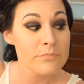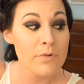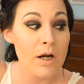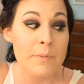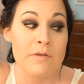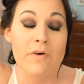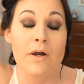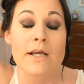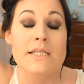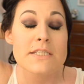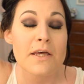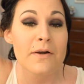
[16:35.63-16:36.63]
Are we in
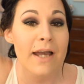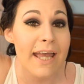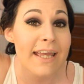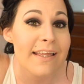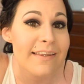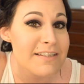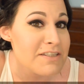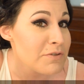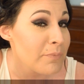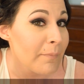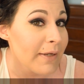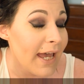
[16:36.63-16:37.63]
focus? Okay, and this is
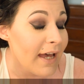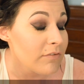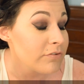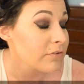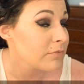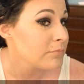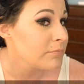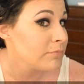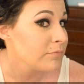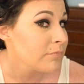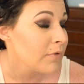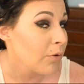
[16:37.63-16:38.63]
what we have.
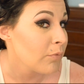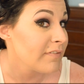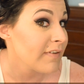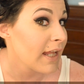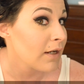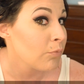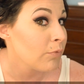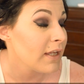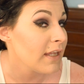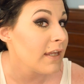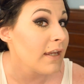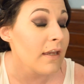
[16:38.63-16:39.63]
We've got a
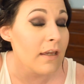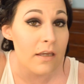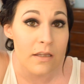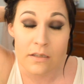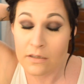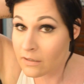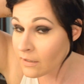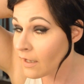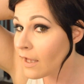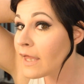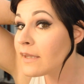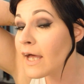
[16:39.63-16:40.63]
wing.
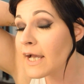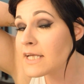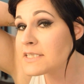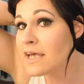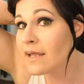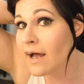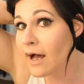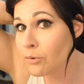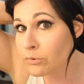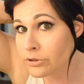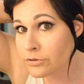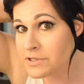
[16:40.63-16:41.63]
And like I said, I
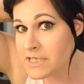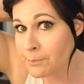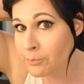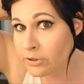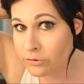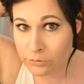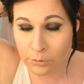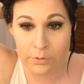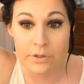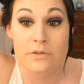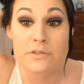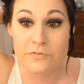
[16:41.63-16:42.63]
will do separate
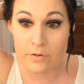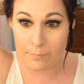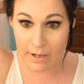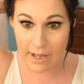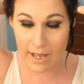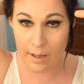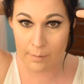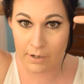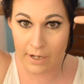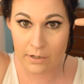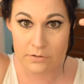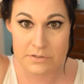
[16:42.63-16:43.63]
tutorials for my
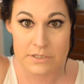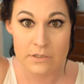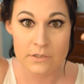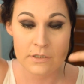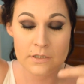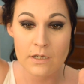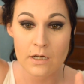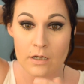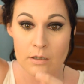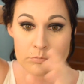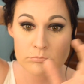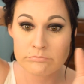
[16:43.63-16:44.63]
eyebrows,
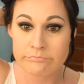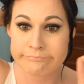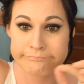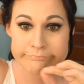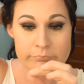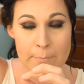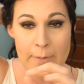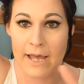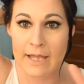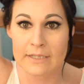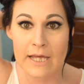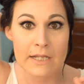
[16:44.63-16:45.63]
my
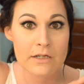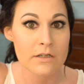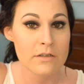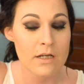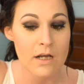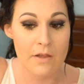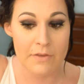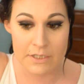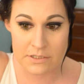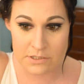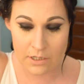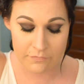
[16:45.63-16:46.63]
eyeliner, all that
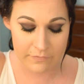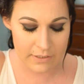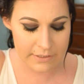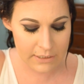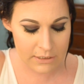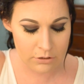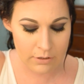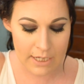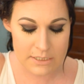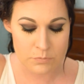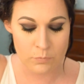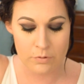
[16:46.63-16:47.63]
good stuff. Anything you
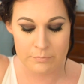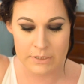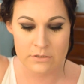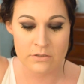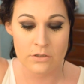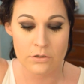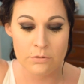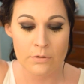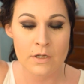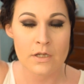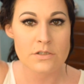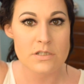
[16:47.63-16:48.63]
guys want me to do,
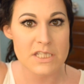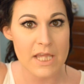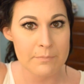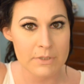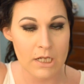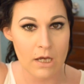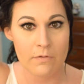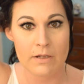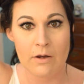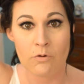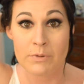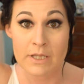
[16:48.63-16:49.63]
just let me know and
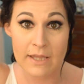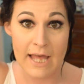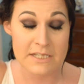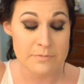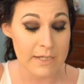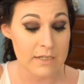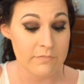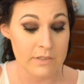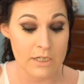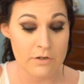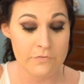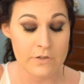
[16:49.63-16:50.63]
I will be glad to make a
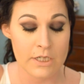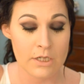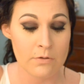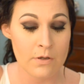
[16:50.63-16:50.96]
video for you.